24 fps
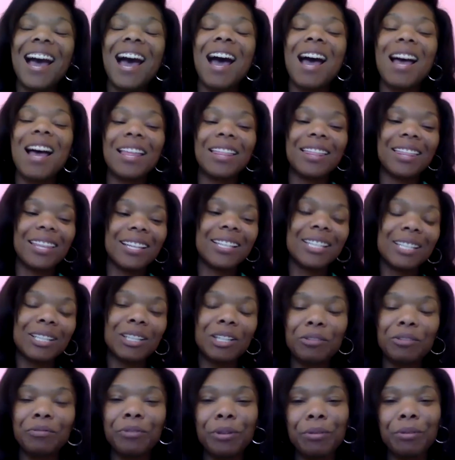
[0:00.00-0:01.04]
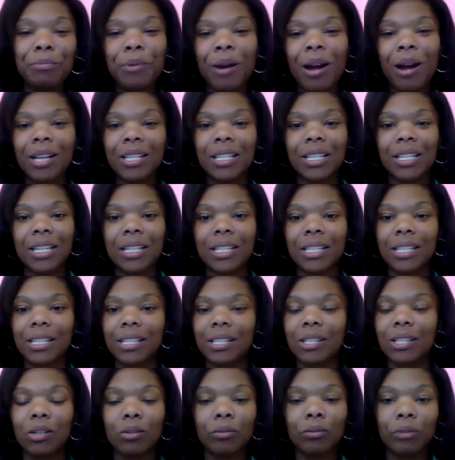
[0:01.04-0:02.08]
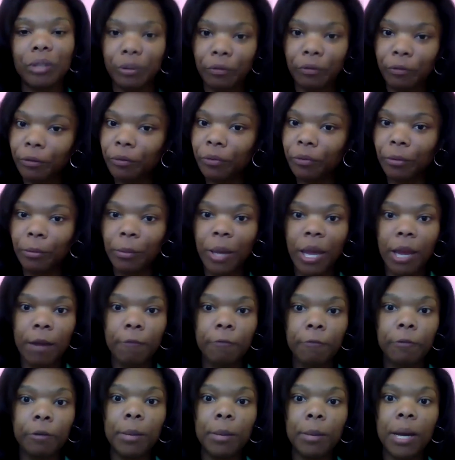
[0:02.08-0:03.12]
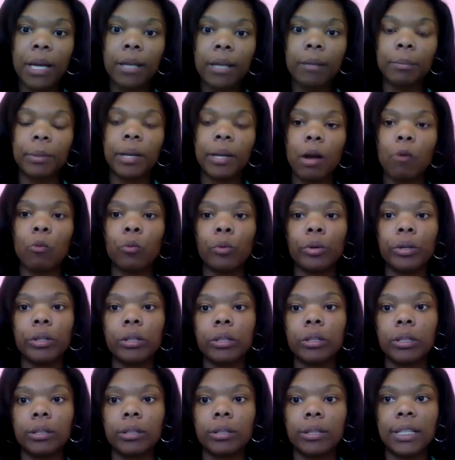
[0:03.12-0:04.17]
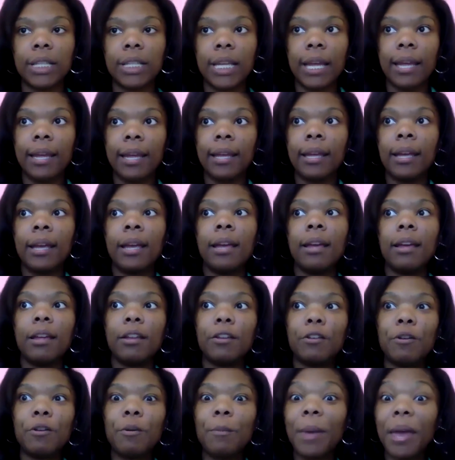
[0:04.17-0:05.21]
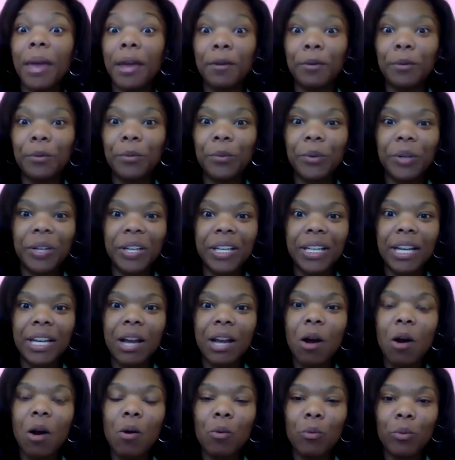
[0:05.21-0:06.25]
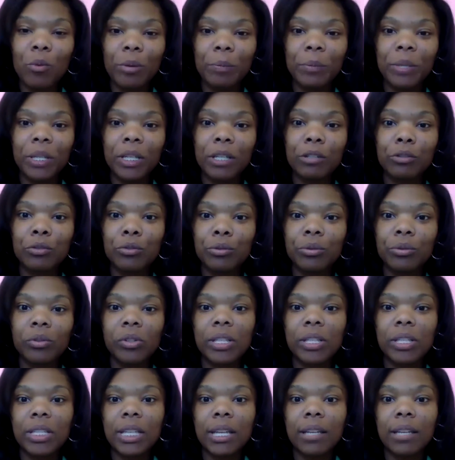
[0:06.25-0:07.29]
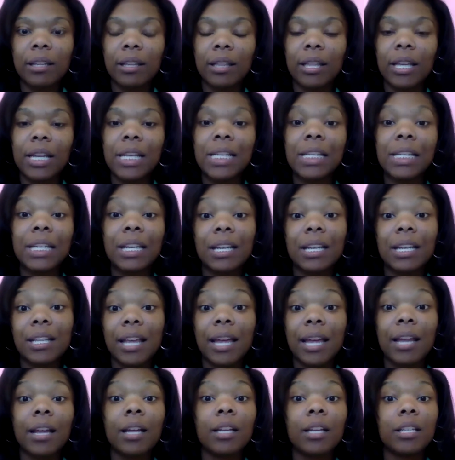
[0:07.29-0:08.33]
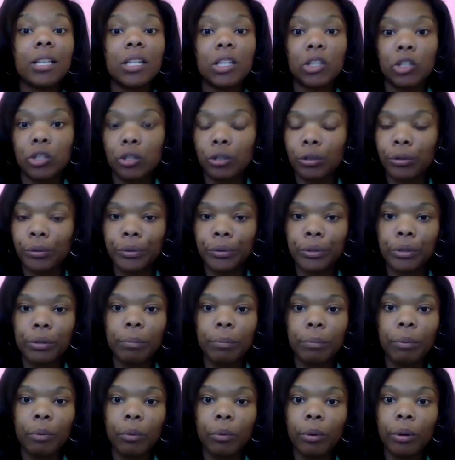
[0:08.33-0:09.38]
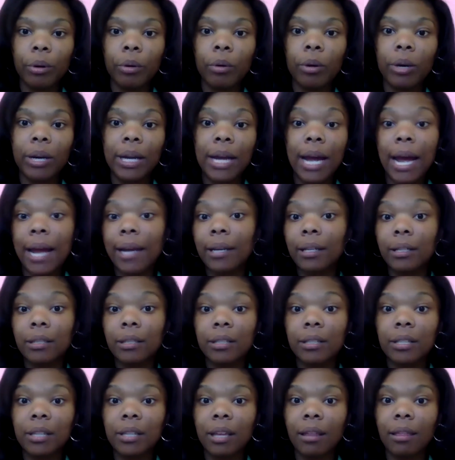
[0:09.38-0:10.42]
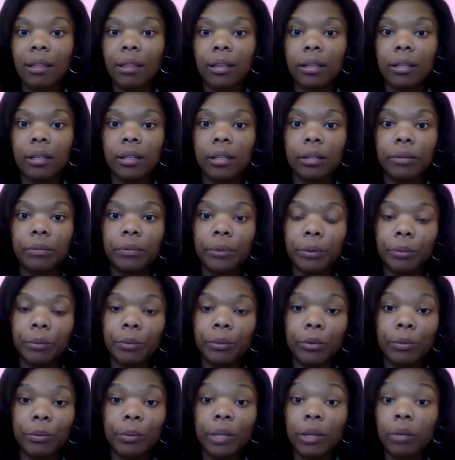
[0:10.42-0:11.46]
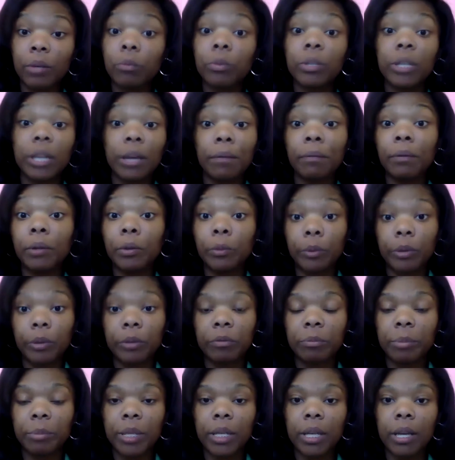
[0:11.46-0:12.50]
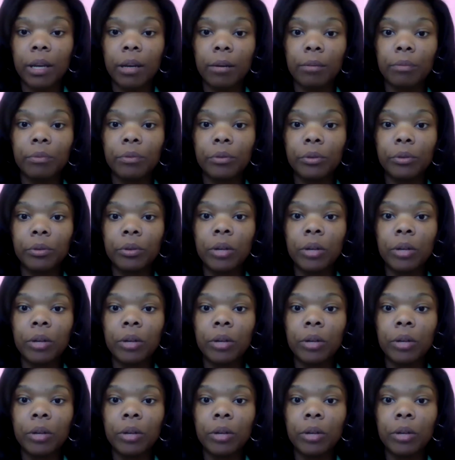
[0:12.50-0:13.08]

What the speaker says: The delivery process is so different from everybody, but I will say no matter what, all women can truly say that they needed that additional support or guidance in the delivery room, and it definitely would have been helpful.